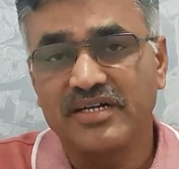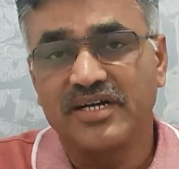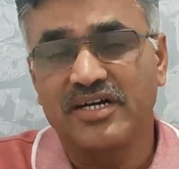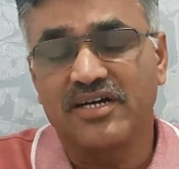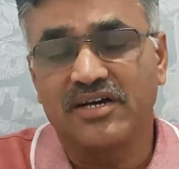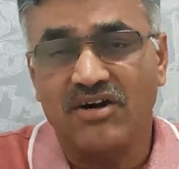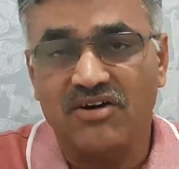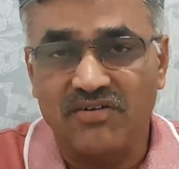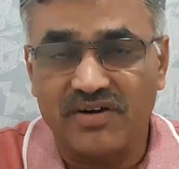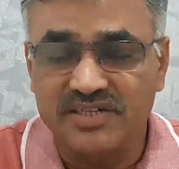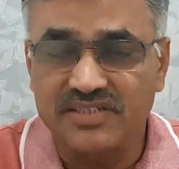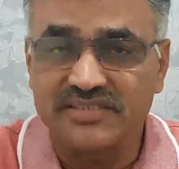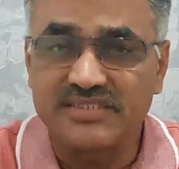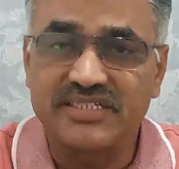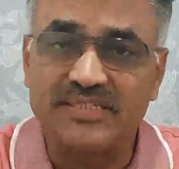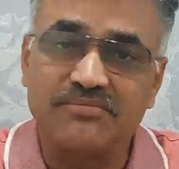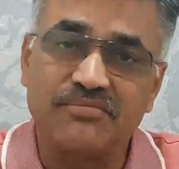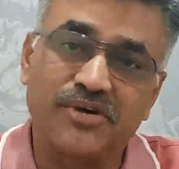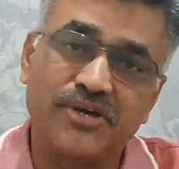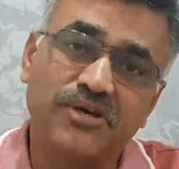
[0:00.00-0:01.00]
and what is
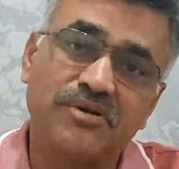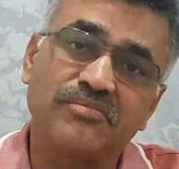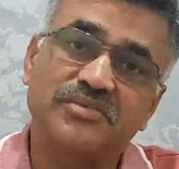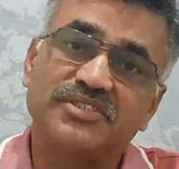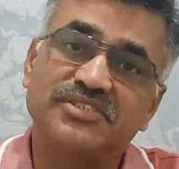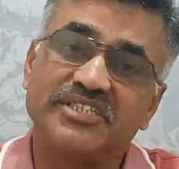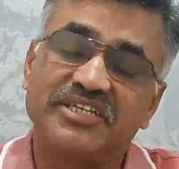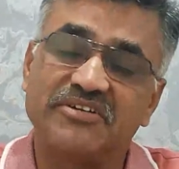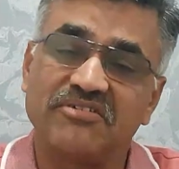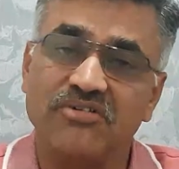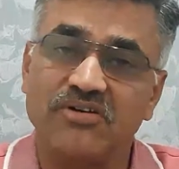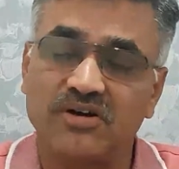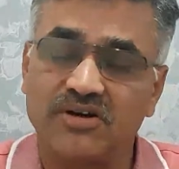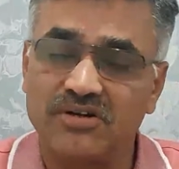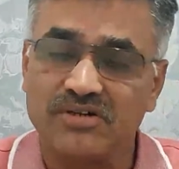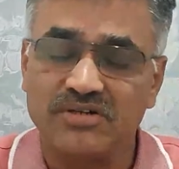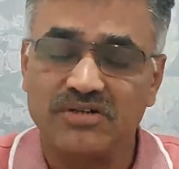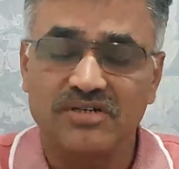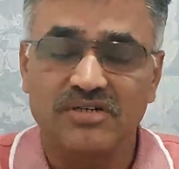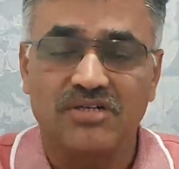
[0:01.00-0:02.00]
the biomass they have
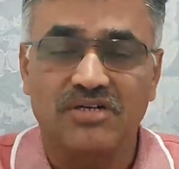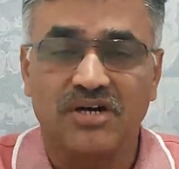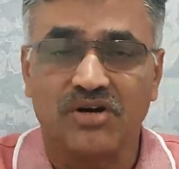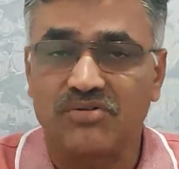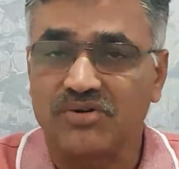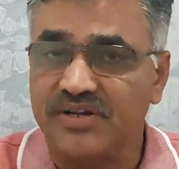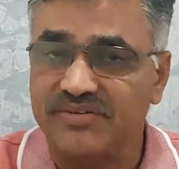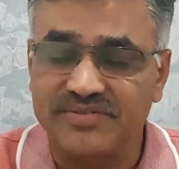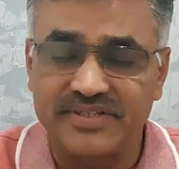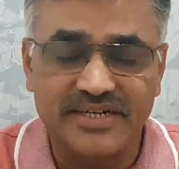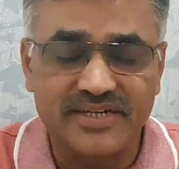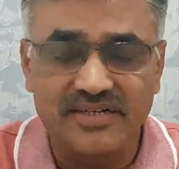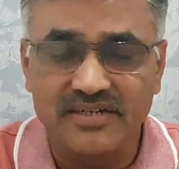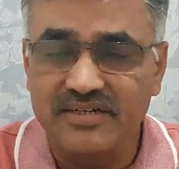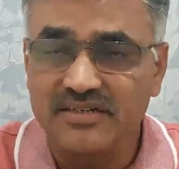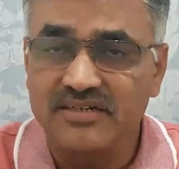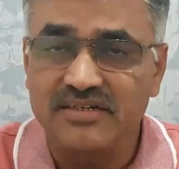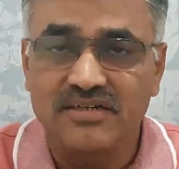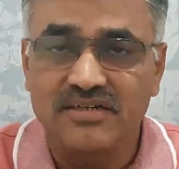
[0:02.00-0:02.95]
got out of that